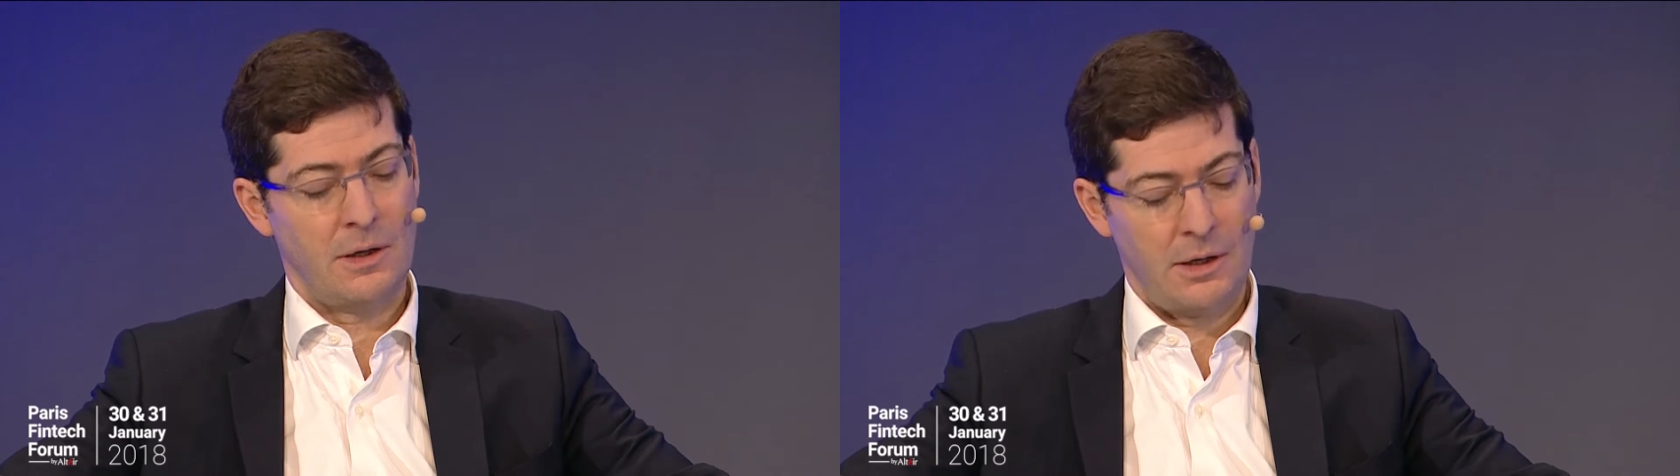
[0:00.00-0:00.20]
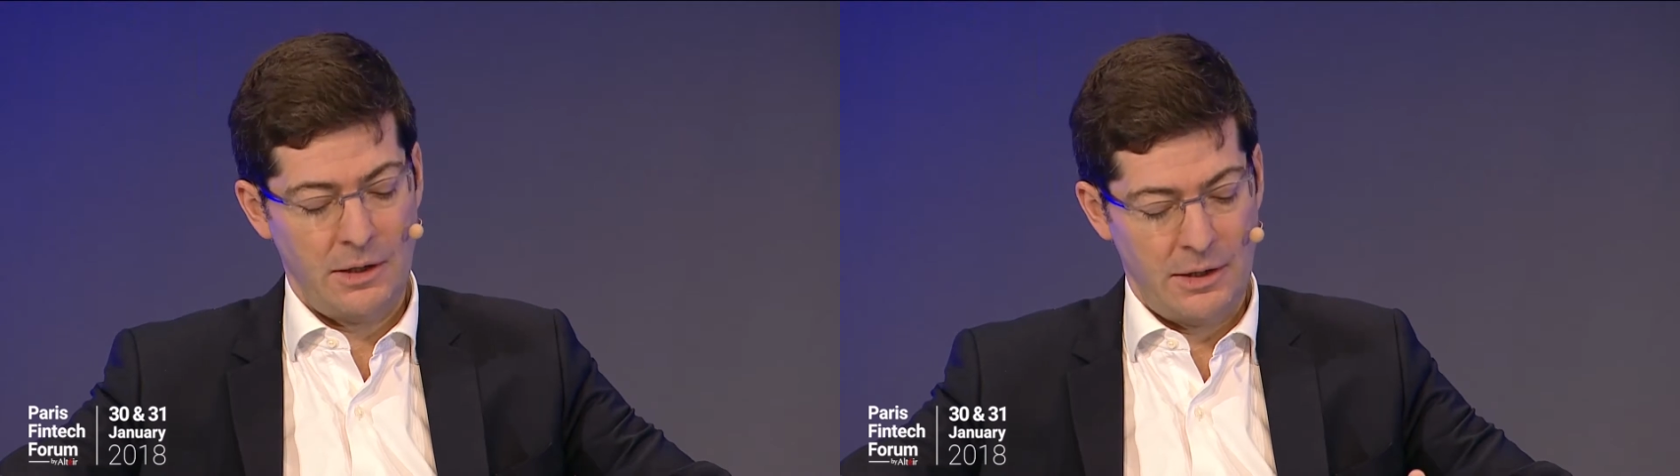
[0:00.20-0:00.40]

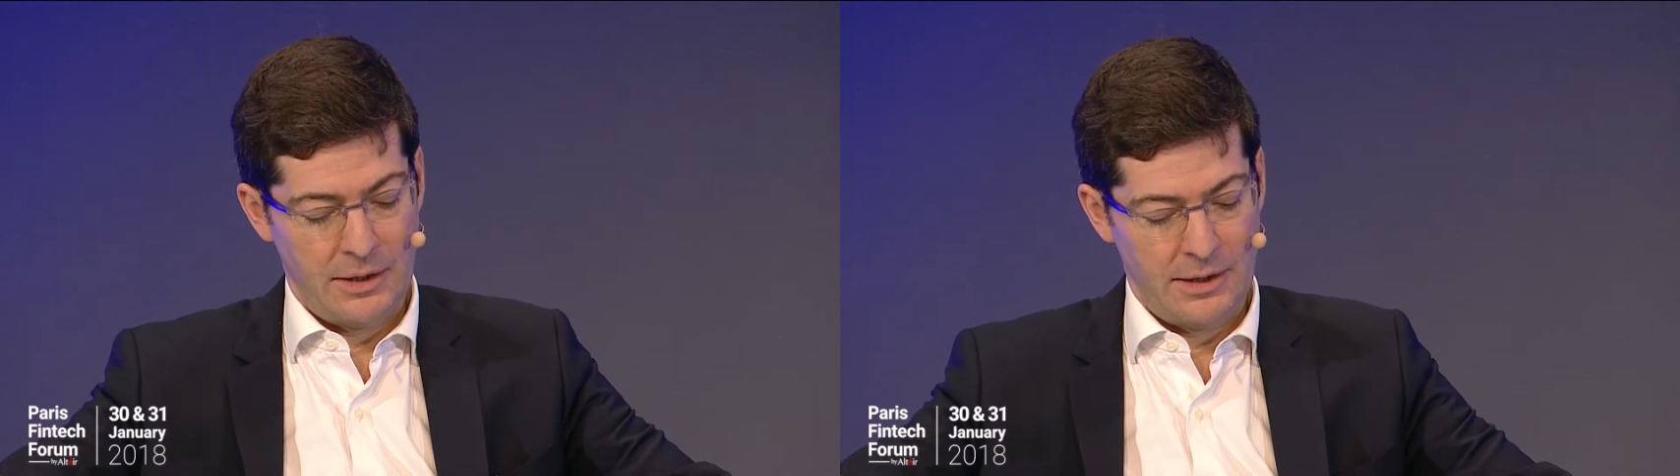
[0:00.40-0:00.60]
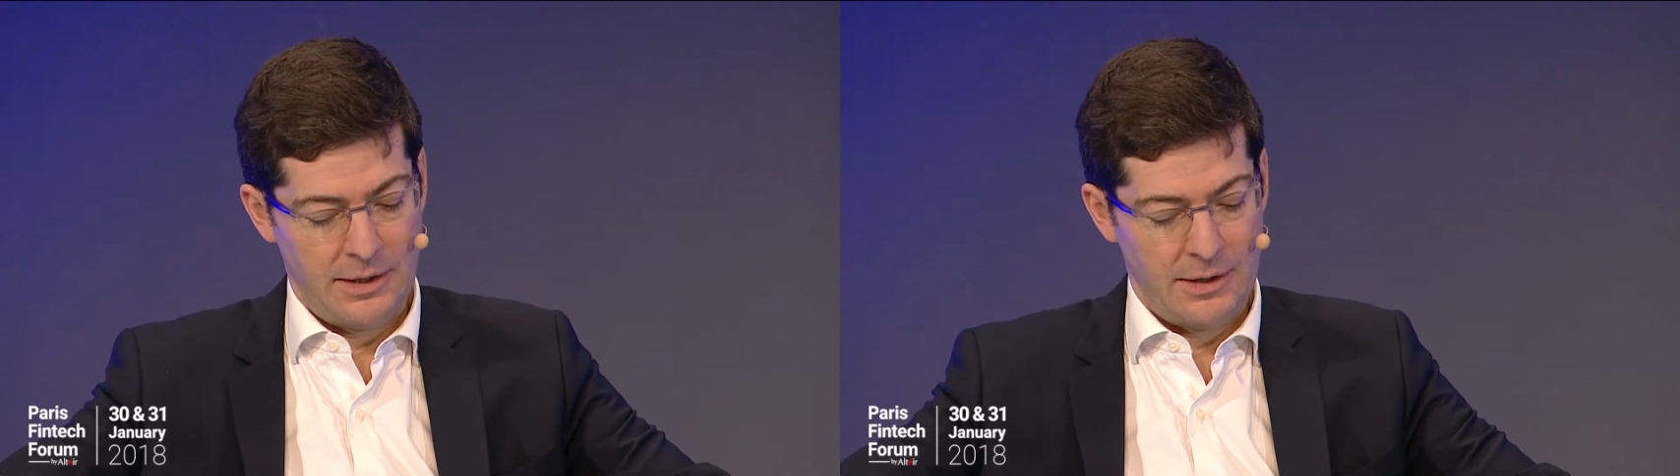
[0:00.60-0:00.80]

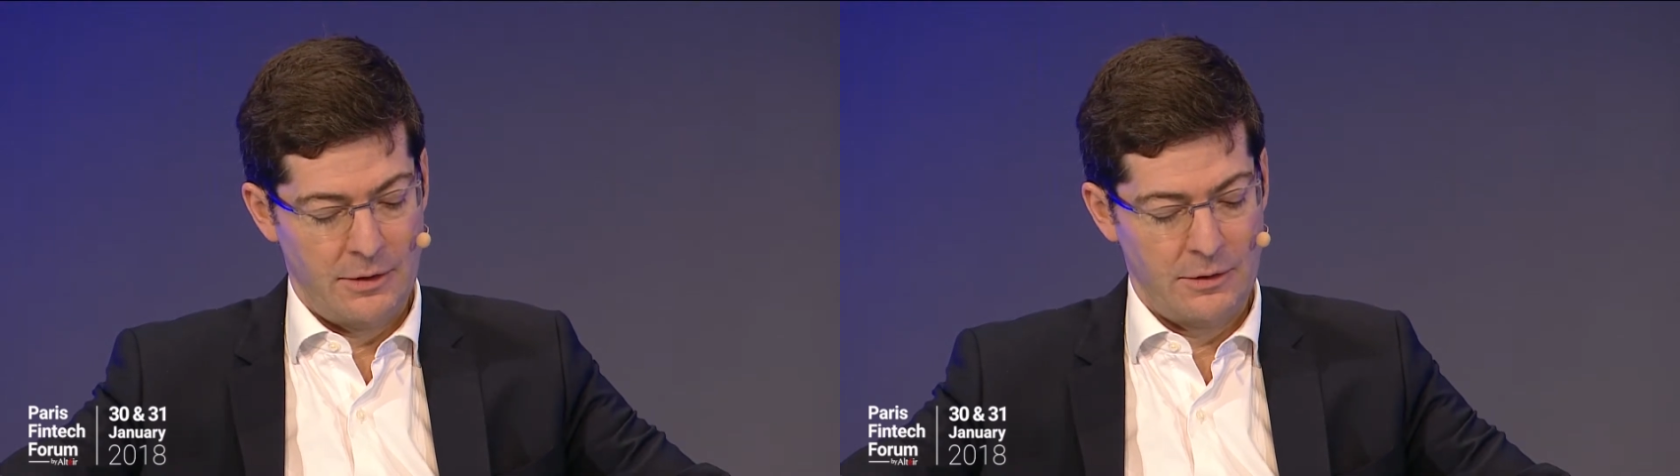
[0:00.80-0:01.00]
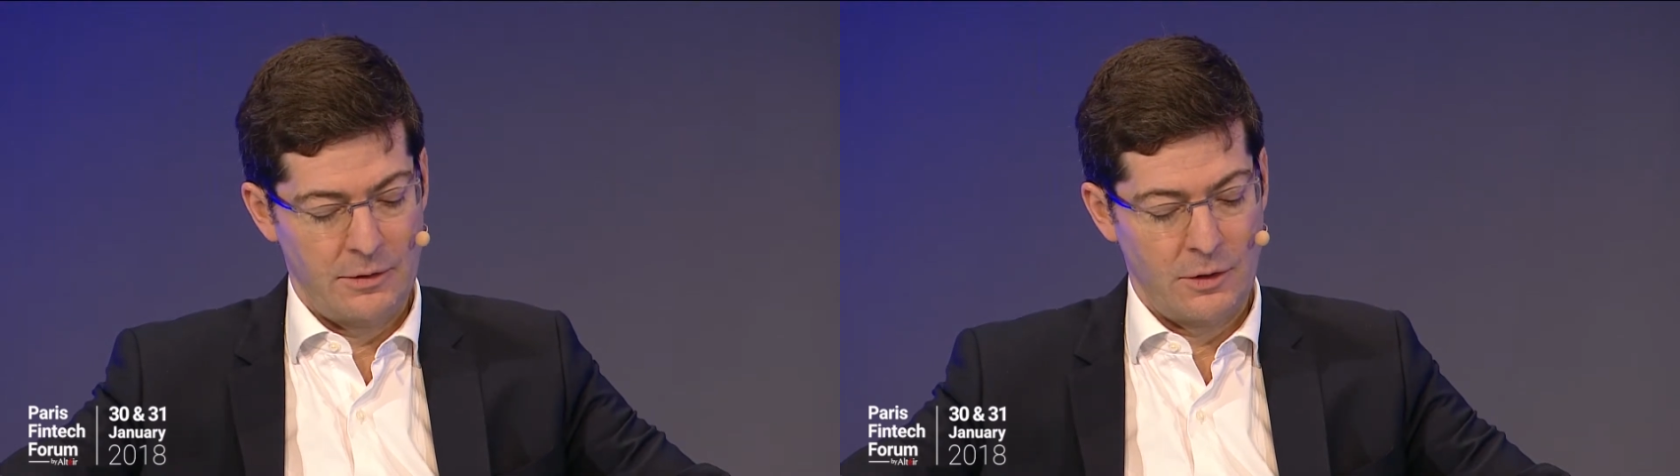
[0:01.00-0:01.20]
clearly
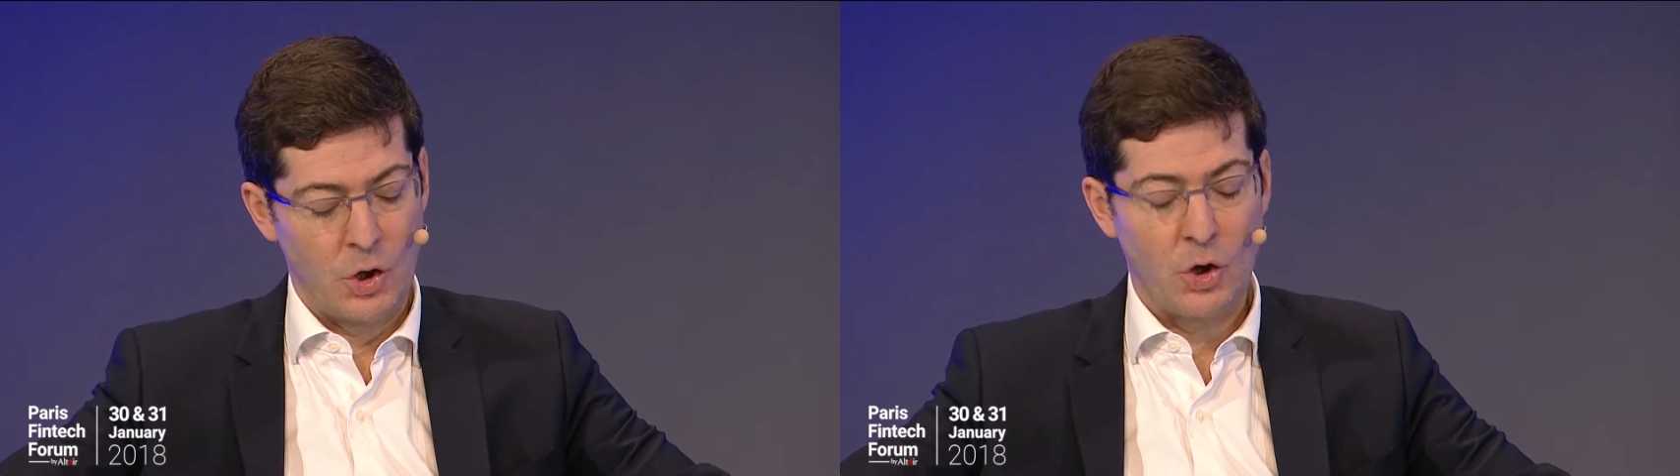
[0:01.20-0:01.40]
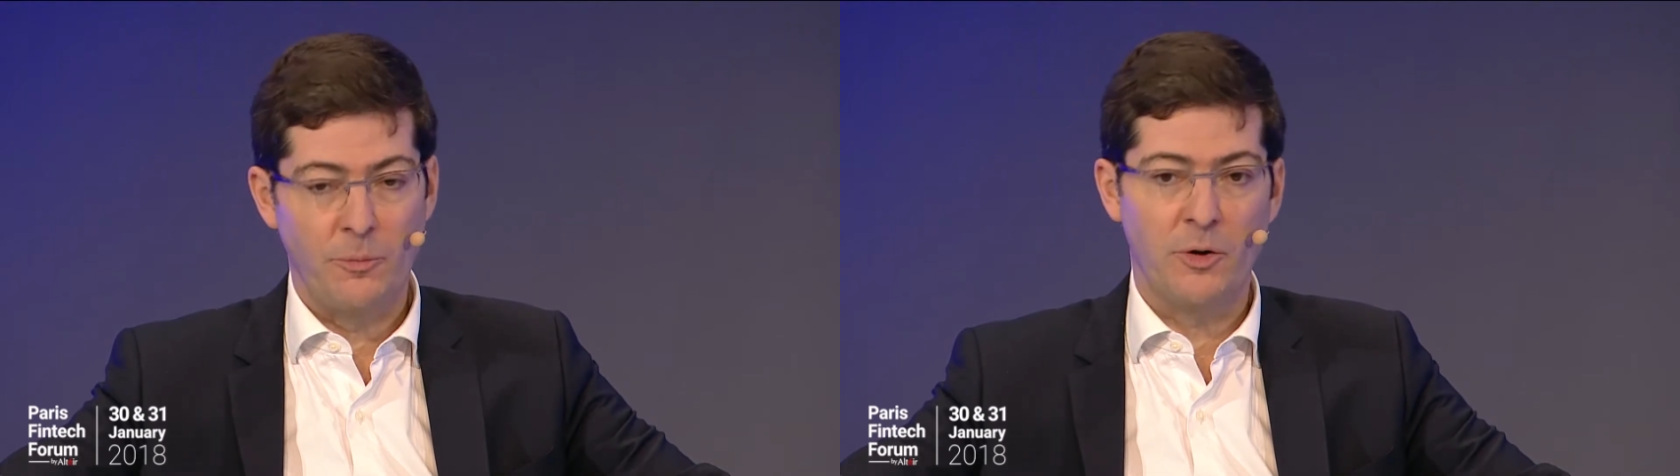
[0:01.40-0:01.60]
a
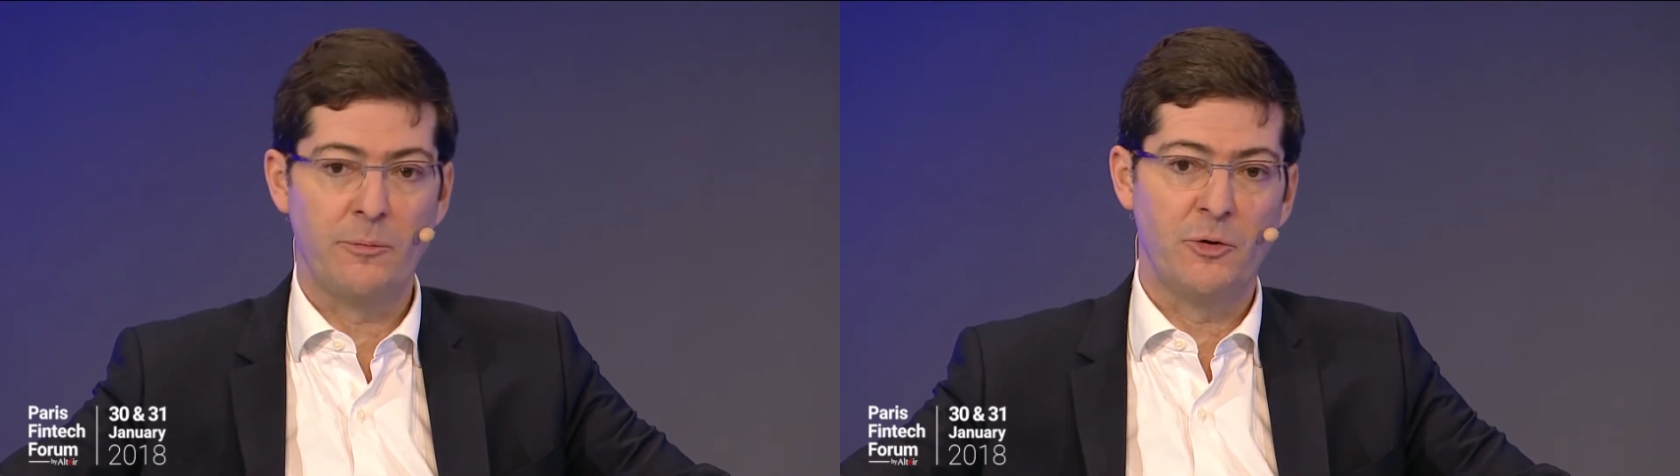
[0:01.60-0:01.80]
global